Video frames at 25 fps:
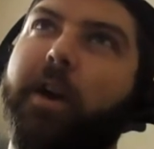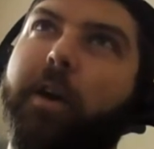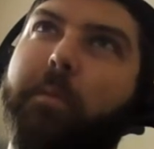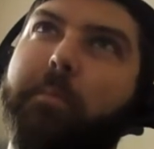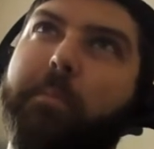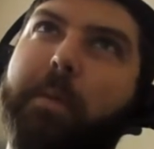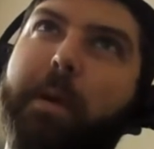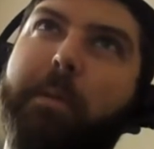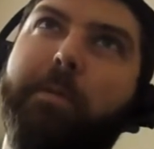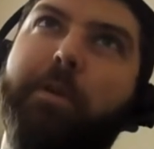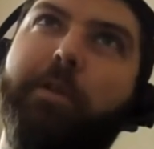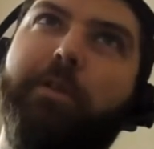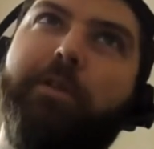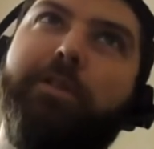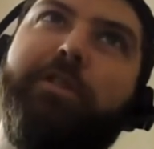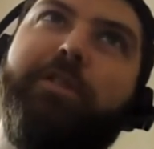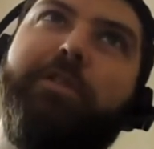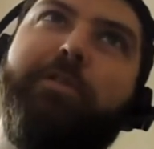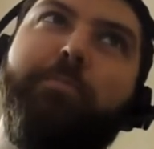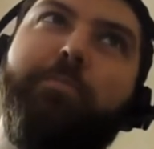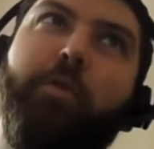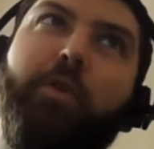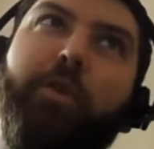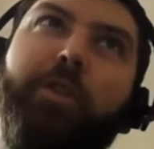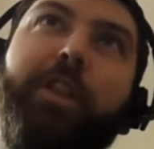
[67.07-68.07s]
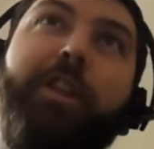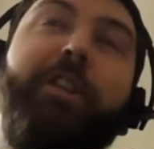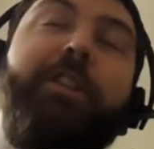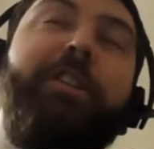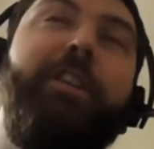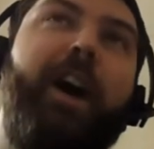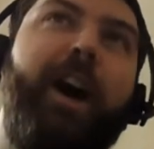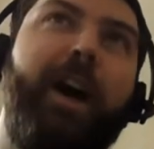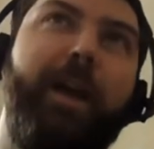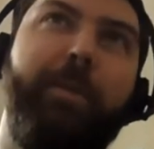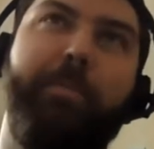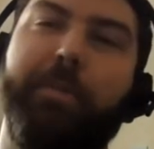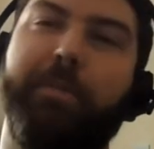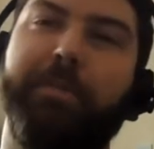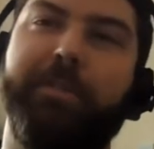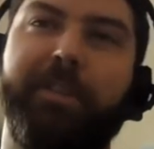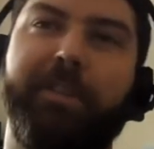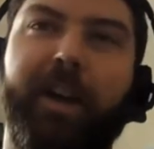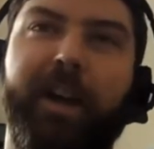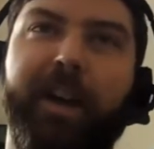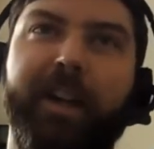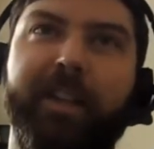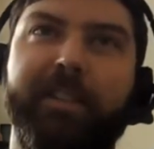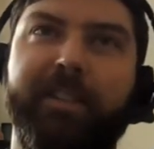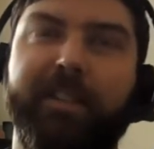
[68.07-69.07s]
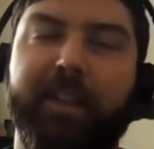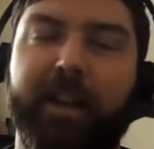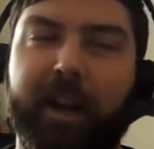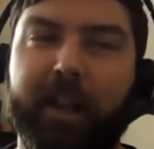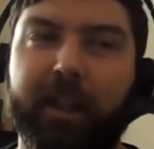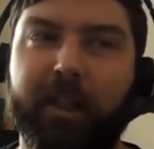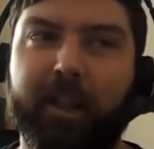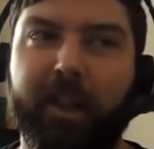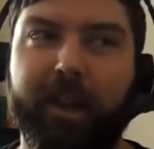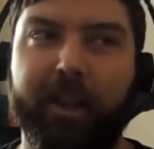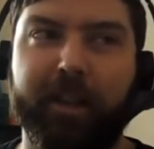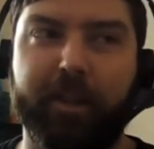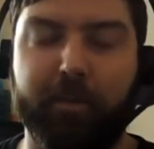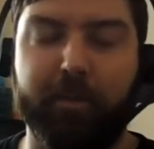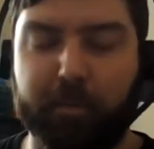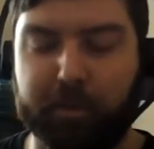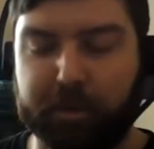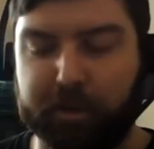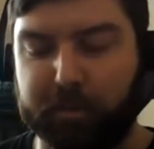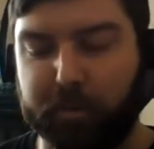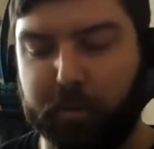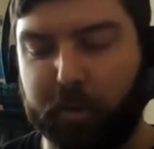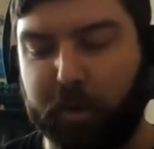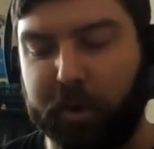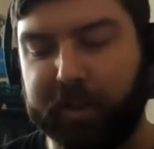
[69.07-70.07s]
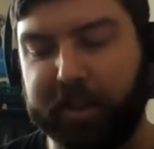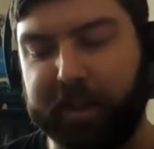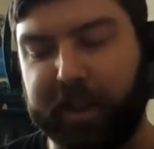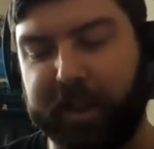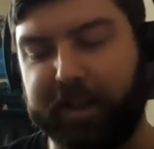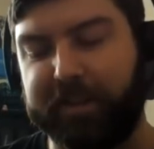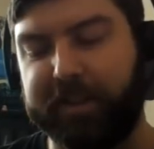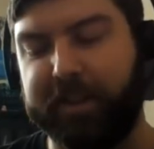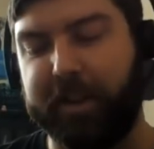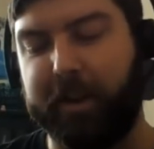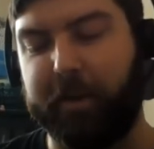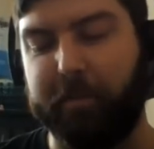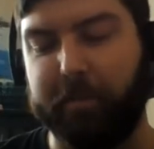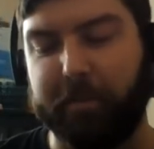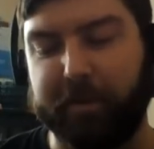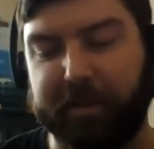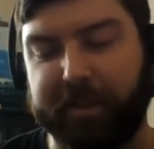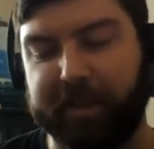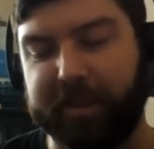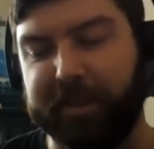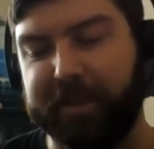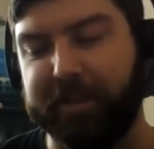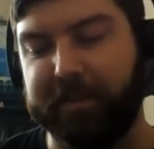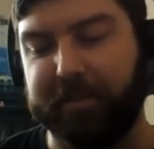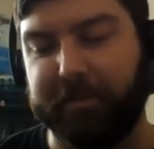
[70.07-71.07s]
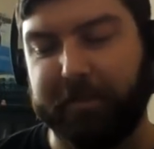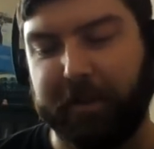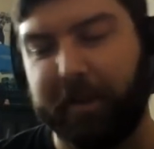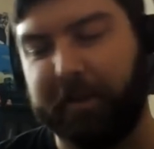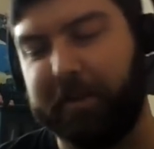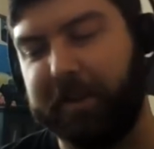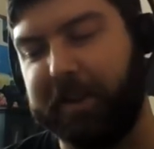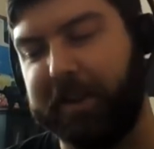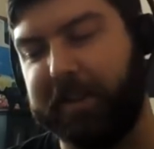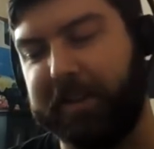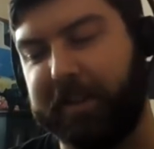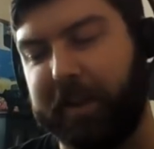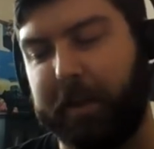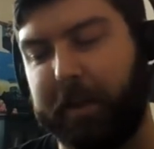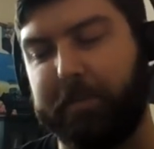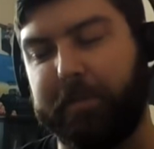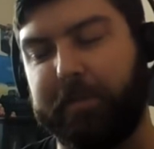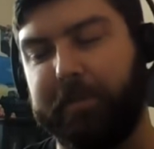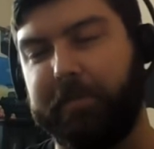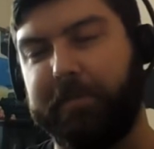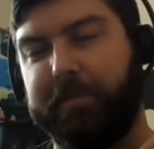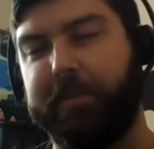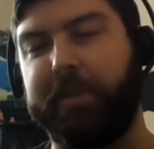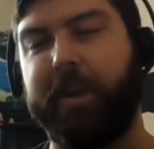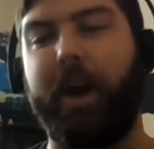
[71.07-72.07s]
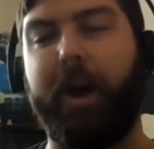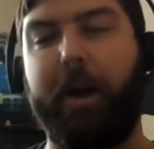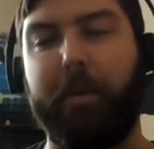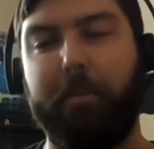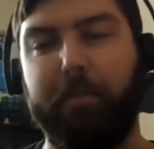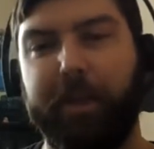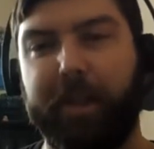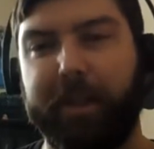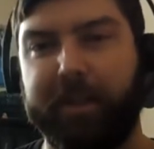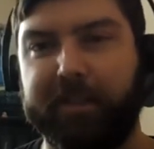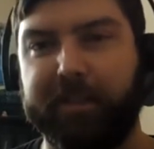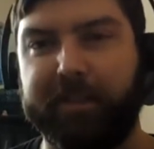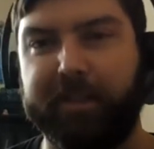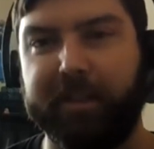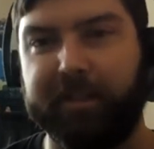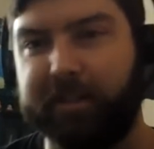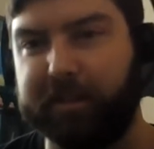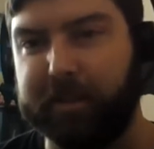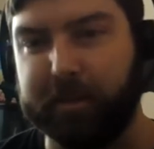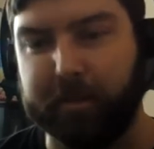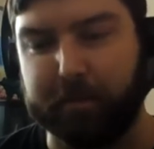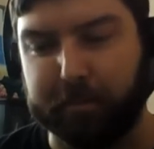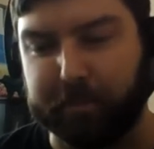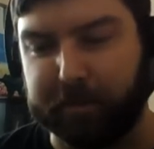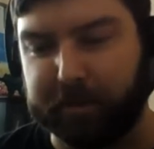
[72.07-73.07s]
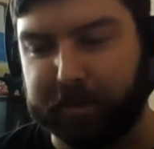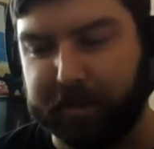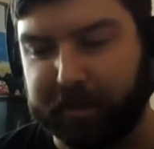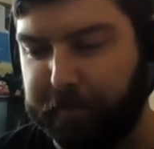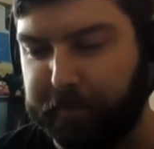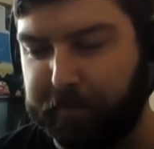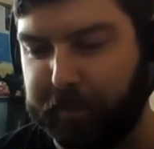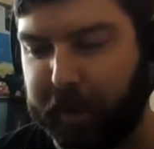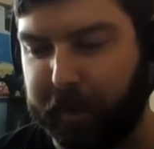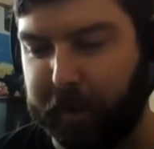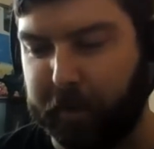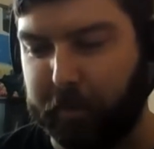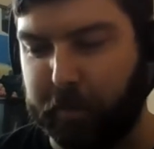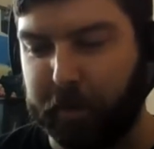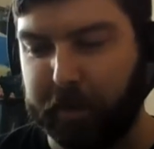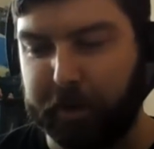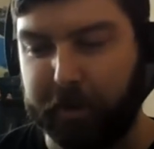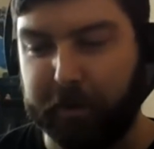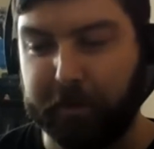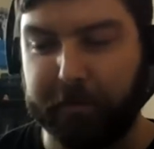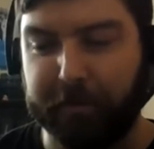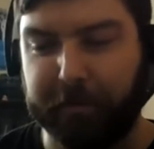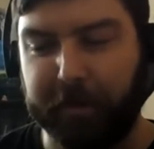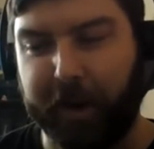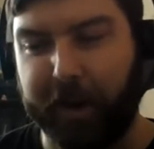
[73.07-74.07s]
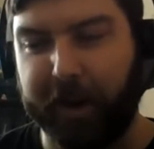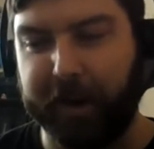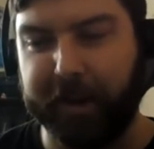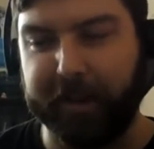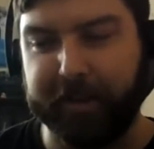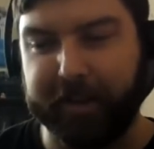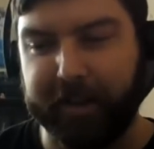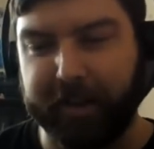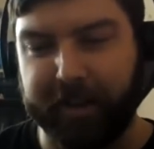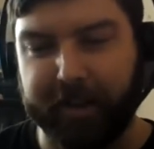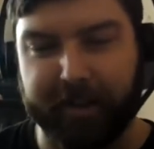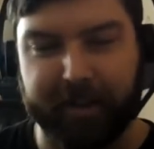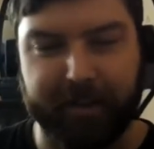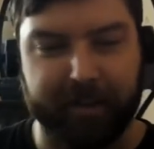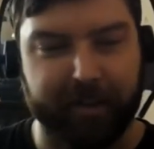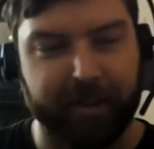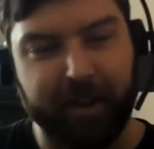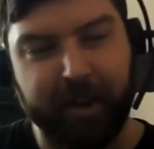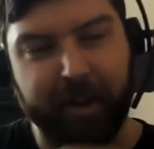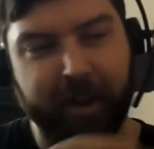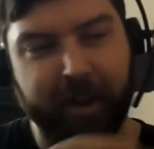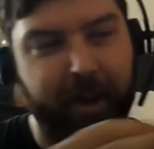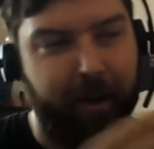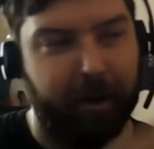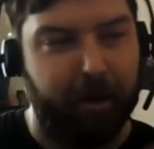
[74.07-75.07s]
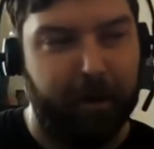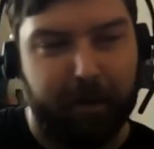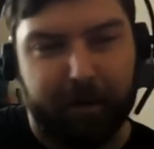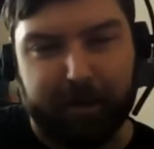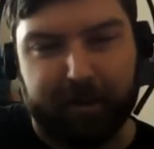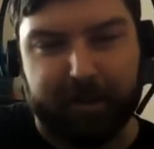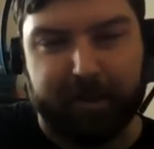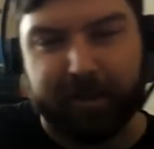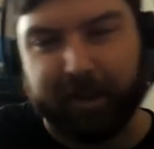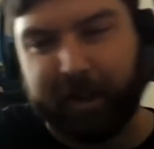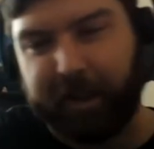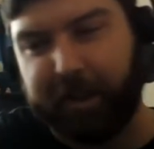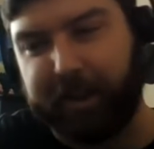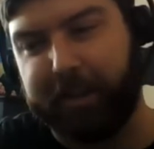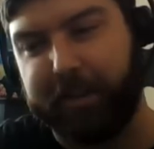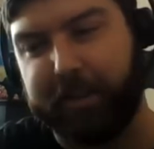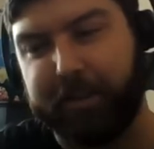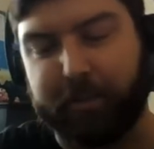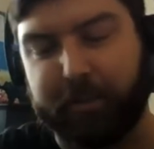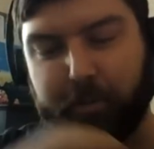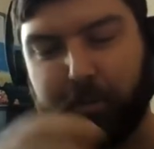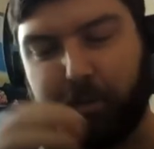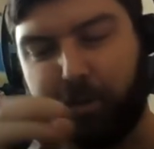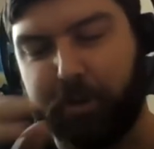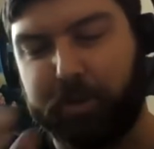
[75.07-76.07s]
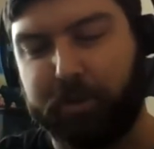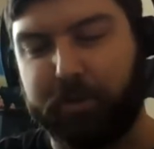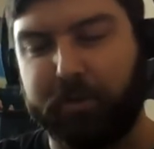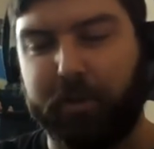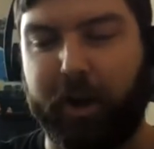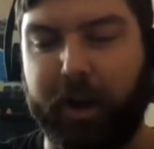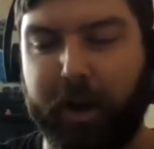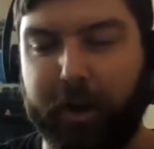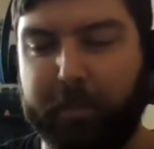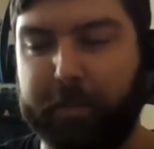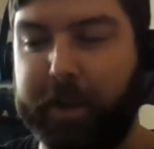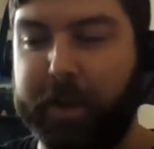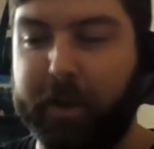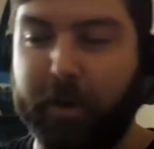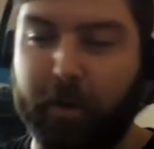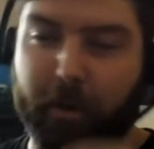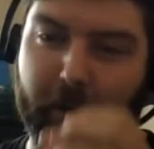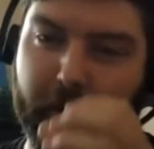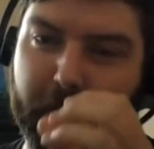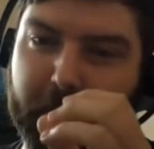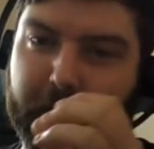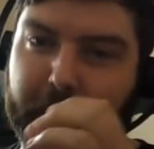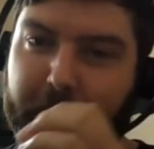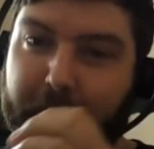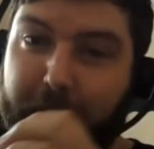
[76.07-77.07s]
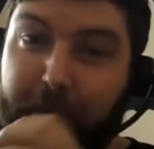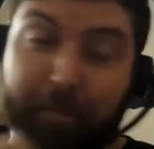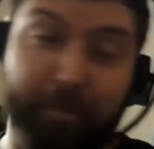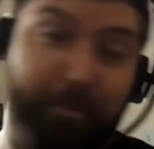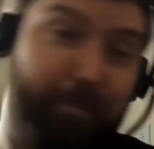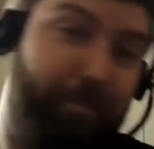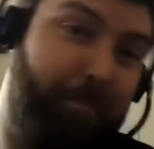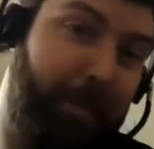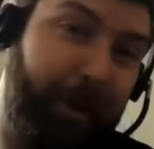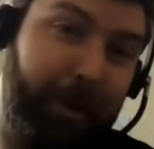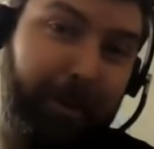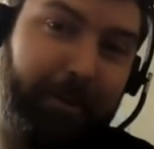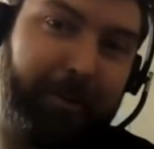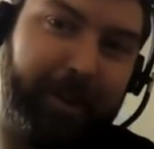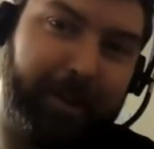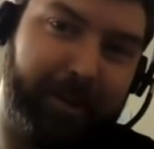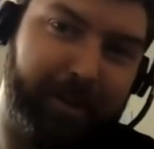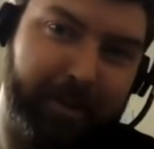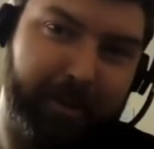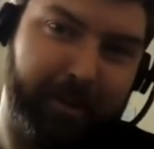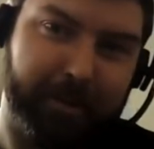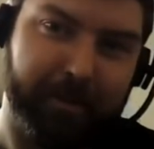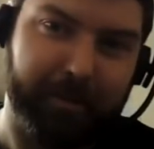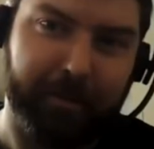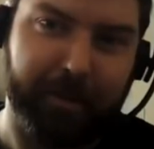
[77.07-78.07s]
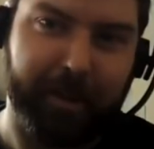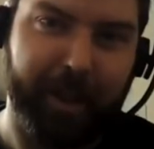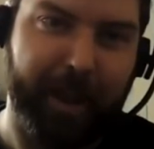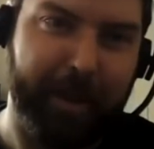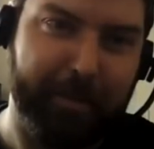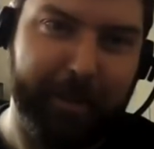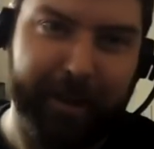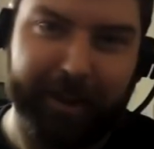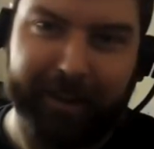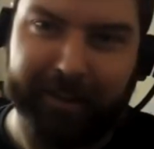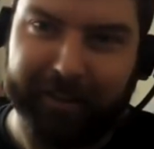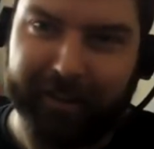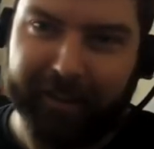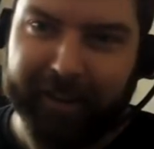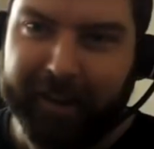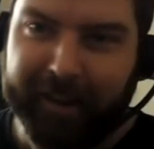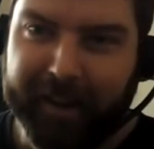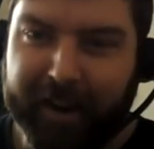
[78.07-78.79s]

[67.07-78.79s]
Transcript: maybe it was more the type of science that I liked was one that dealt with these very types of complex systems, like what you'd find in earth science or astronomy or buildings for that matter.